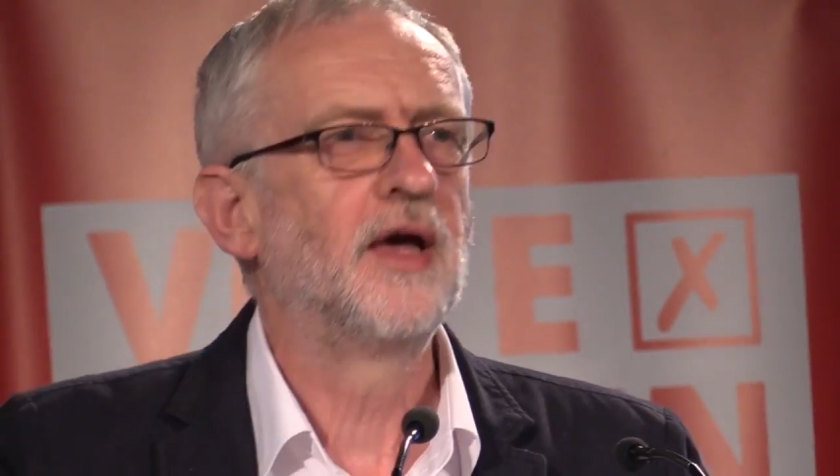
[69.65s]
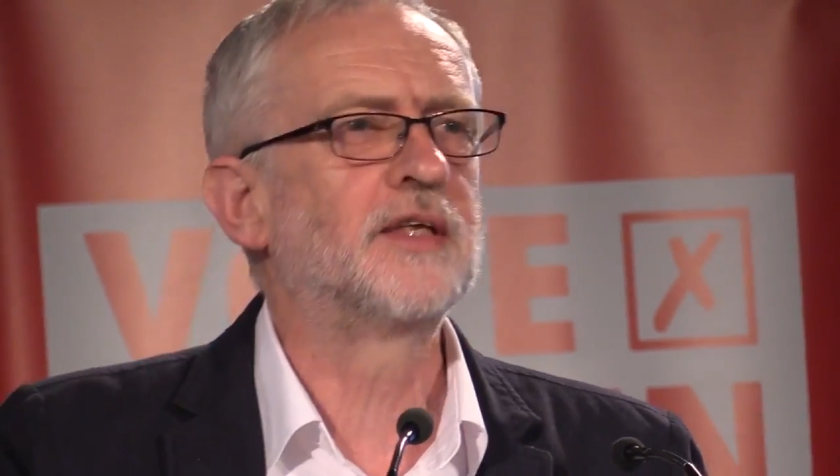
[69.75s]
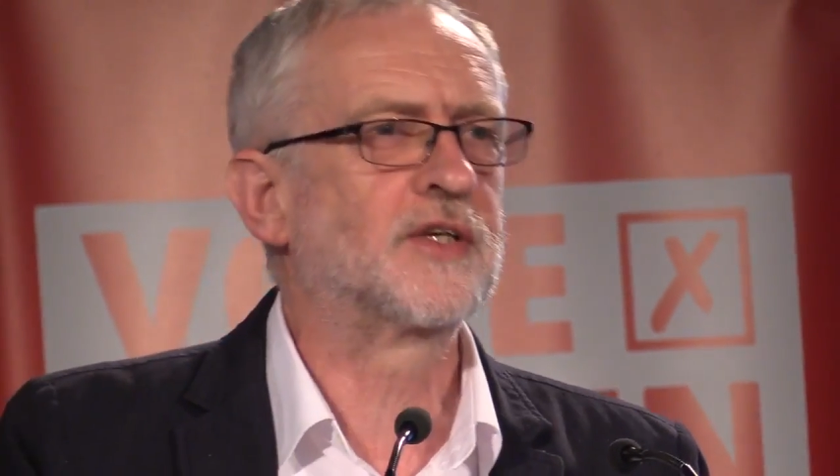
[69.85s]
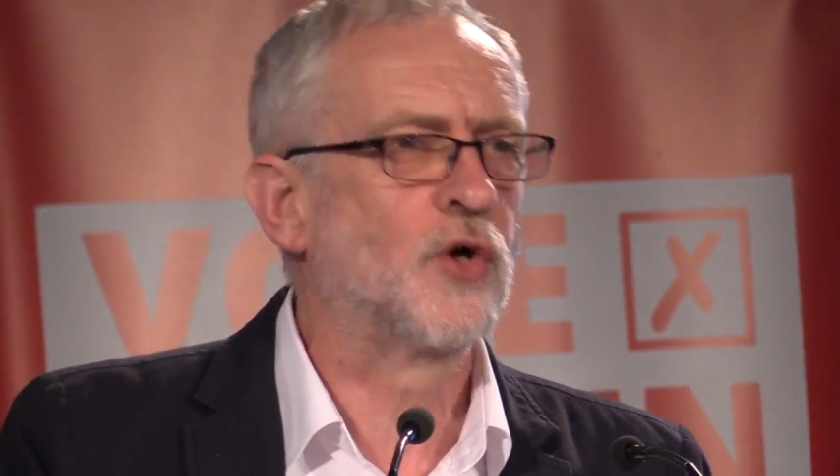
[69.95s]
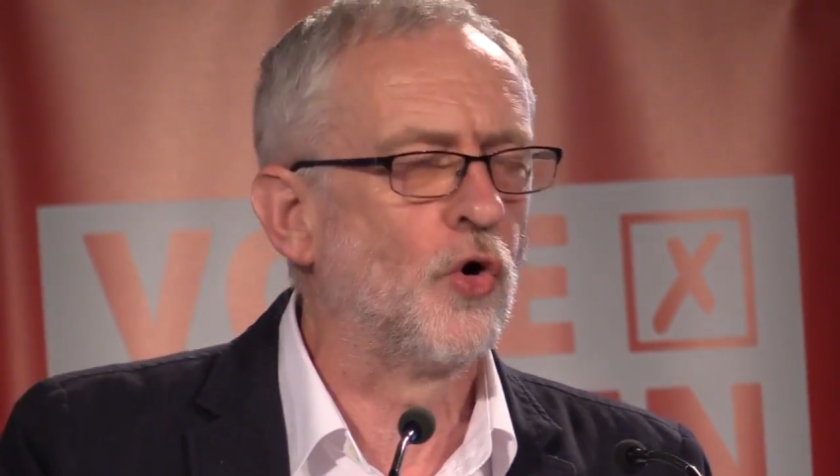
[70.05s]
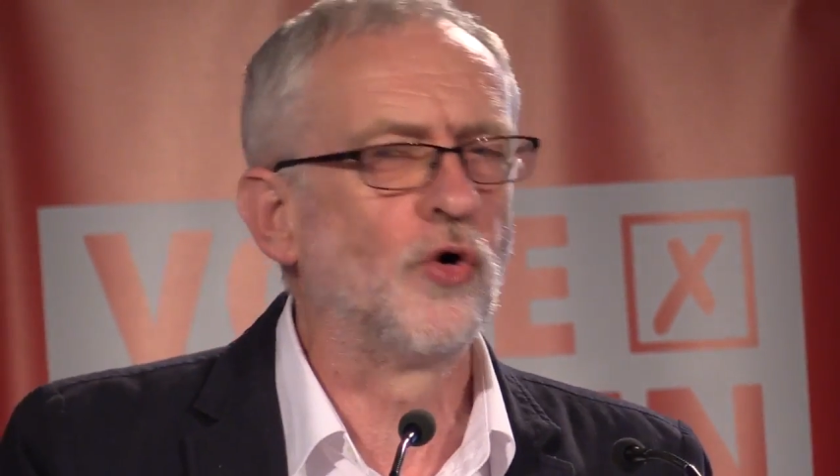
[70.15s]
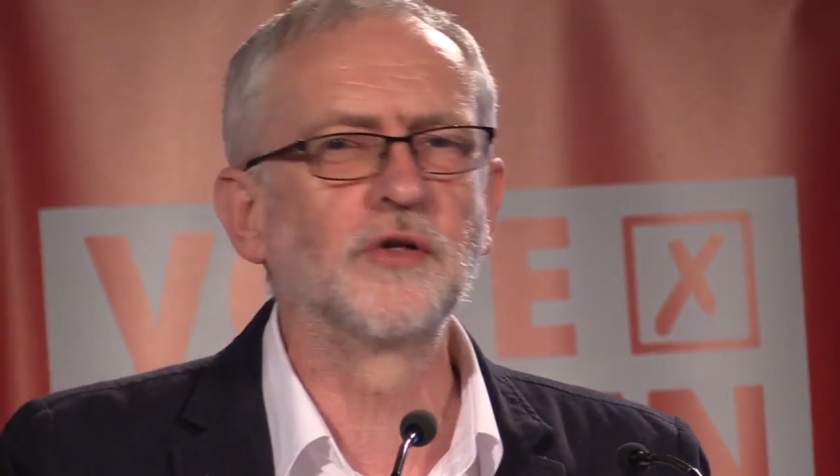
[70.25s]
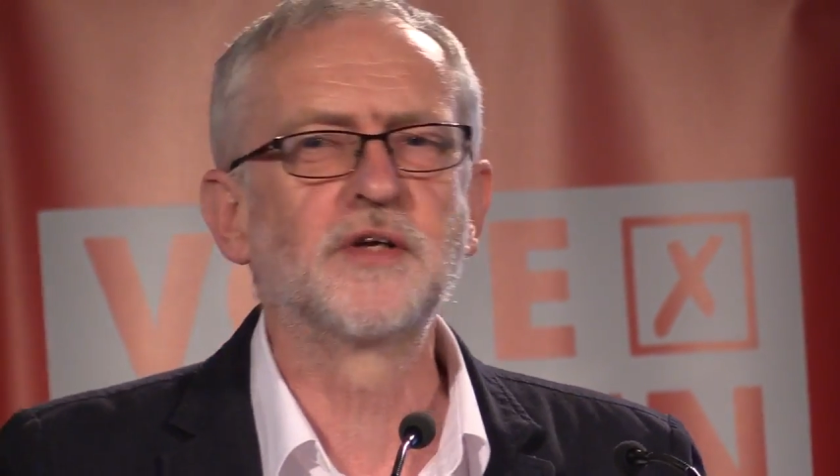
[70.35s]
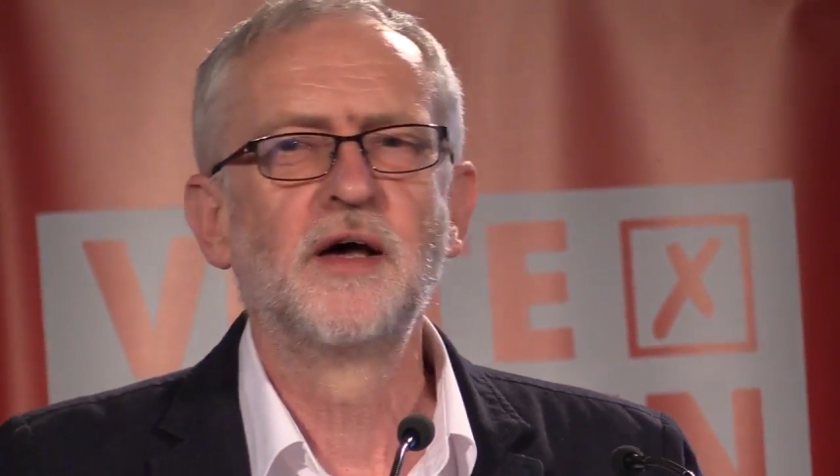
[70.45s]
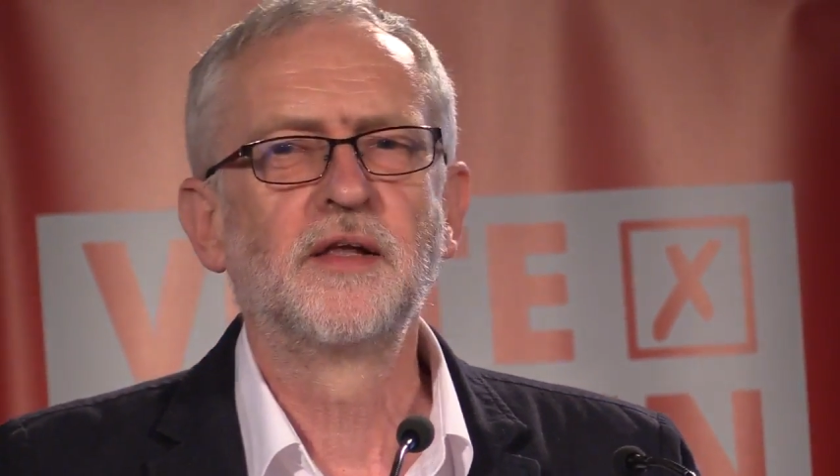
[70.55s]
It's
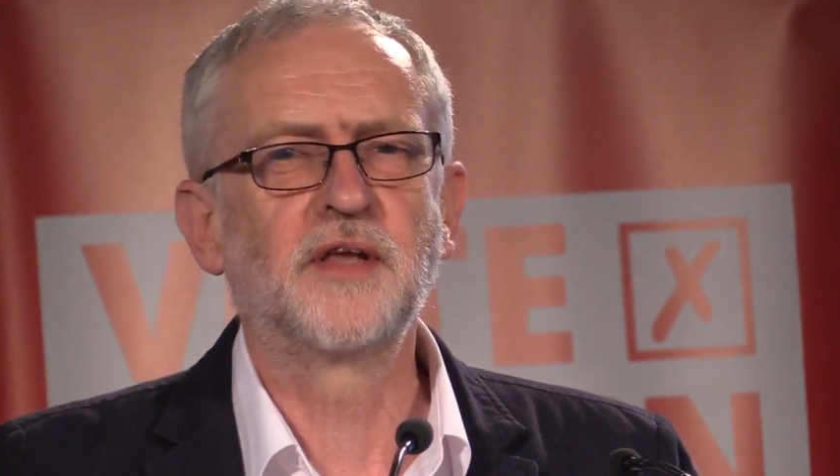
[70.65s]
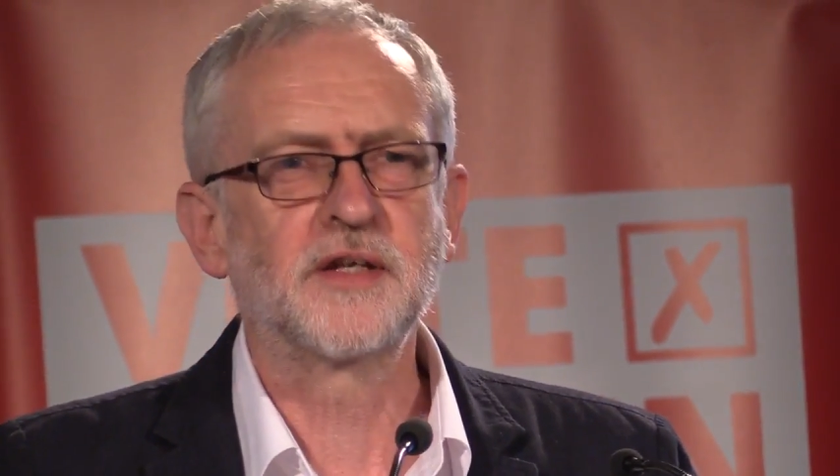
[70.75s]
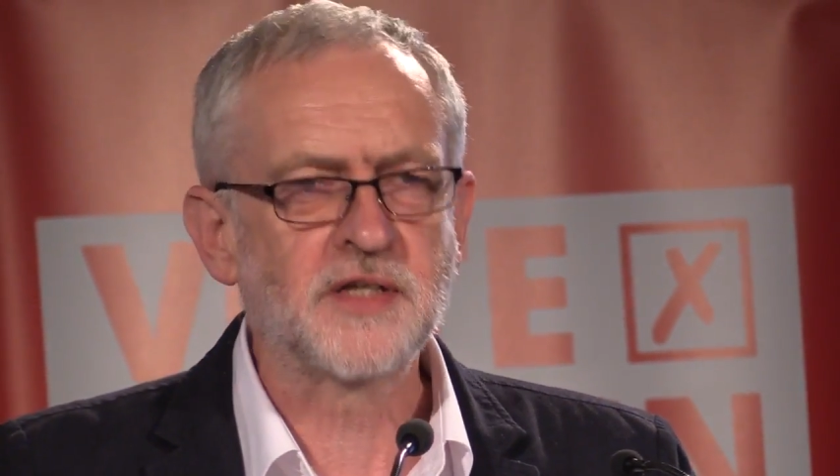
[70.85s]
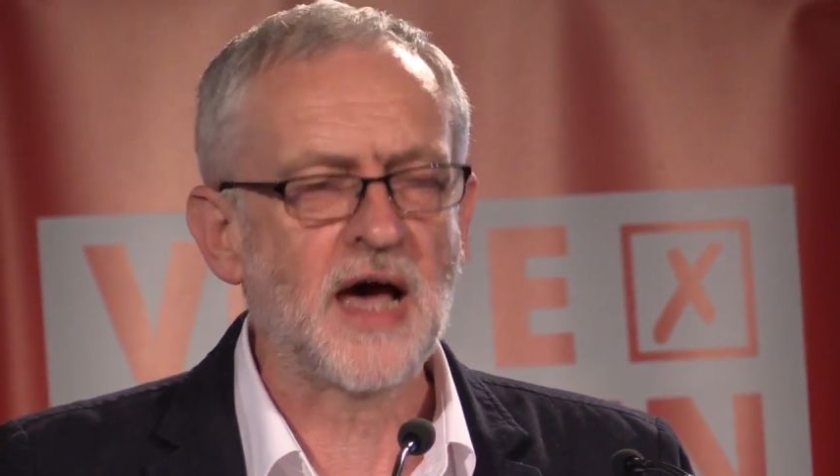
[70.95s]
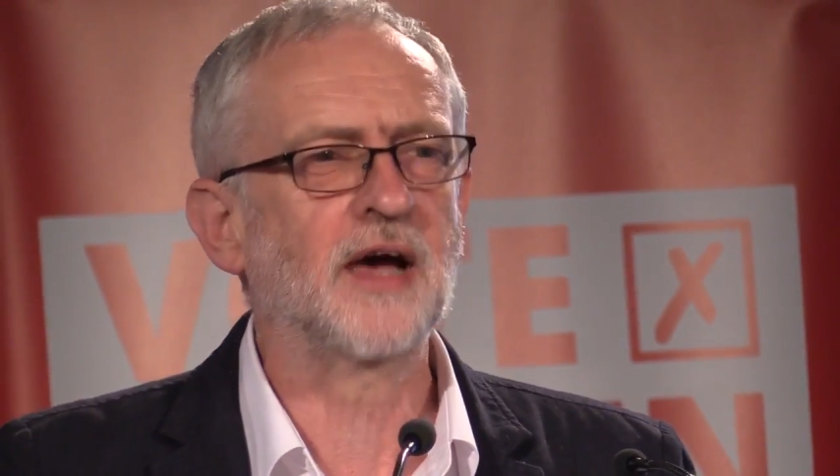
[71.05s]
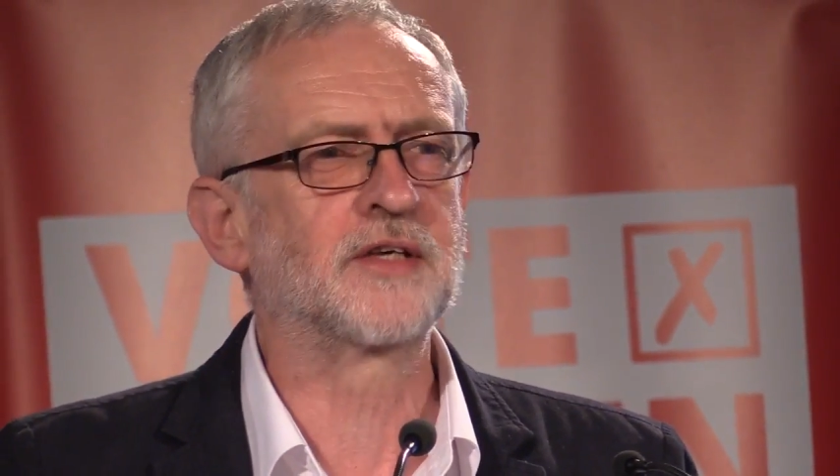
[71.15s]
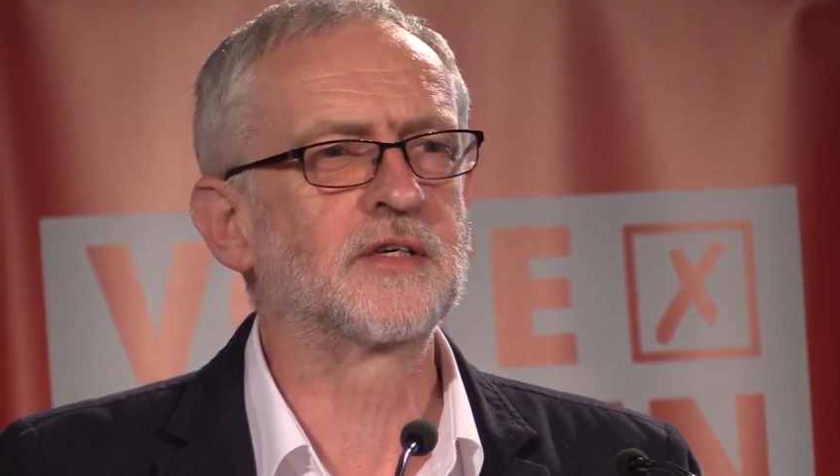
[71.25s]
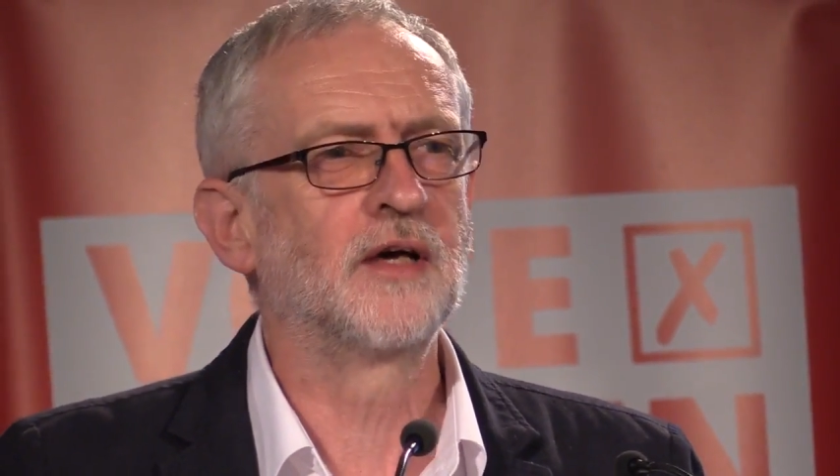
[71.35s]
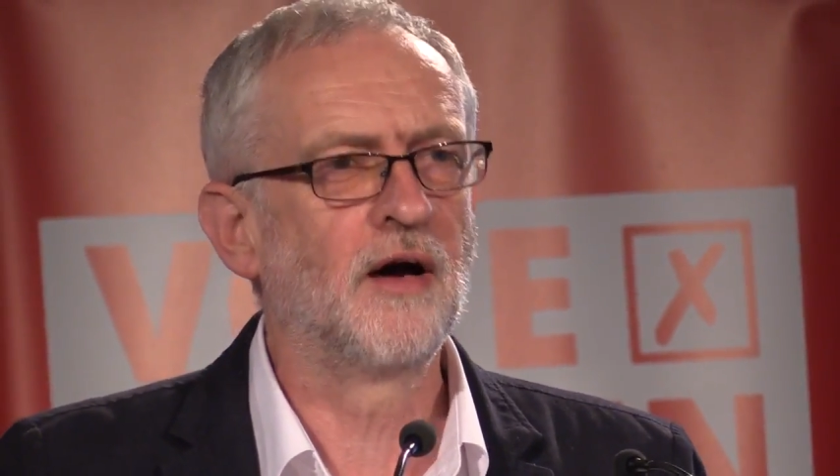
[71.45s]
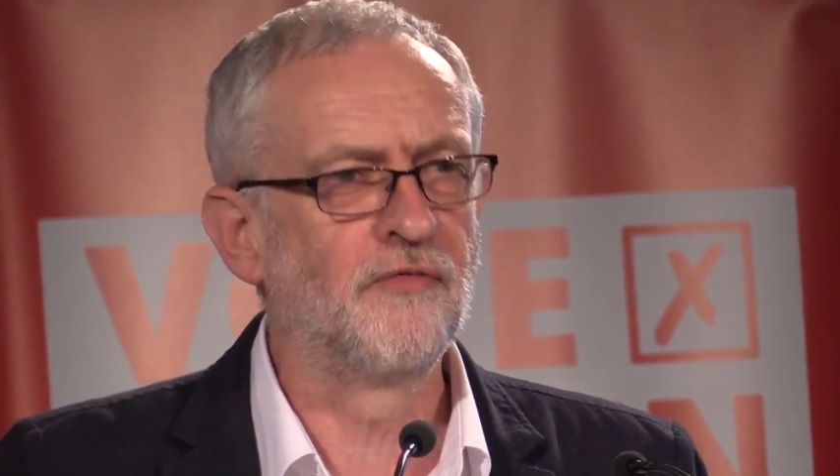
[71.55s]
called the tax